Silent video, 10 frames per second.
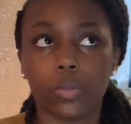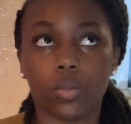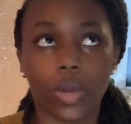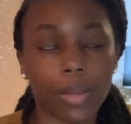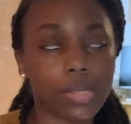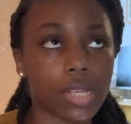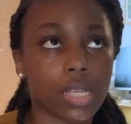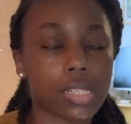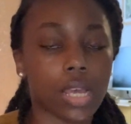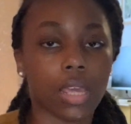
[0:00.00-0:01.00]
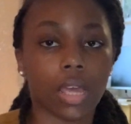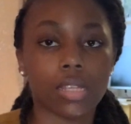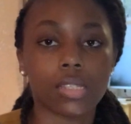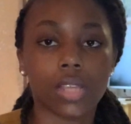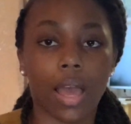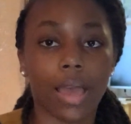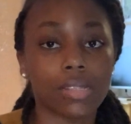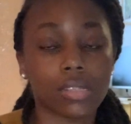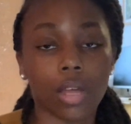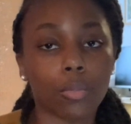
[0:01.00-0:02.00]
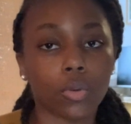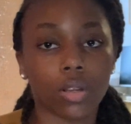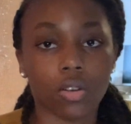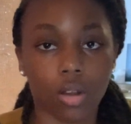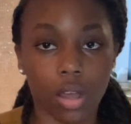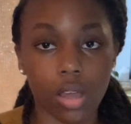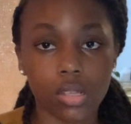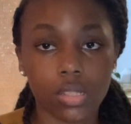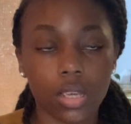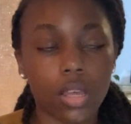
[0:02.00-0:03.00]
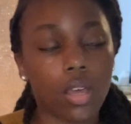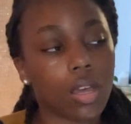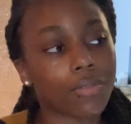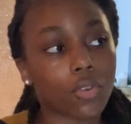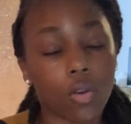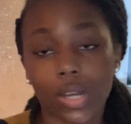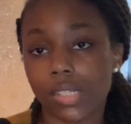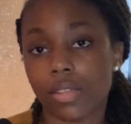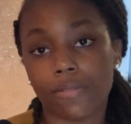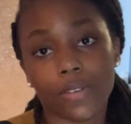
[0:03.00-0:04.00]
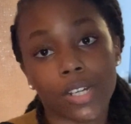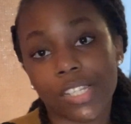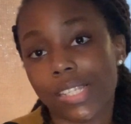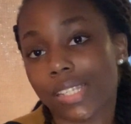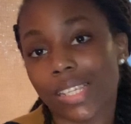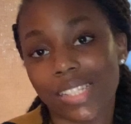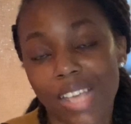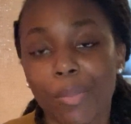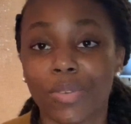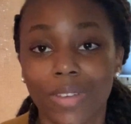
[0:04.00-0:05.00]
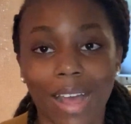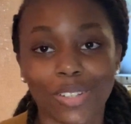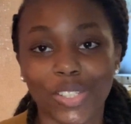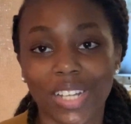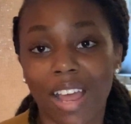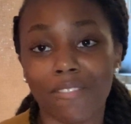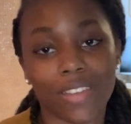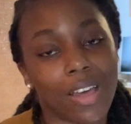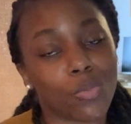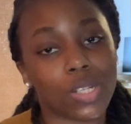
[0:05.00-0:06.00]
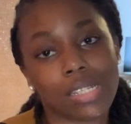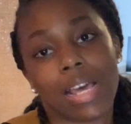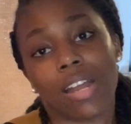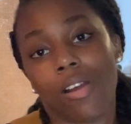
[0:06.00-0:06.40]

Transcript: websites I guess I stumbled across. Of course, the first type of couch that I found was that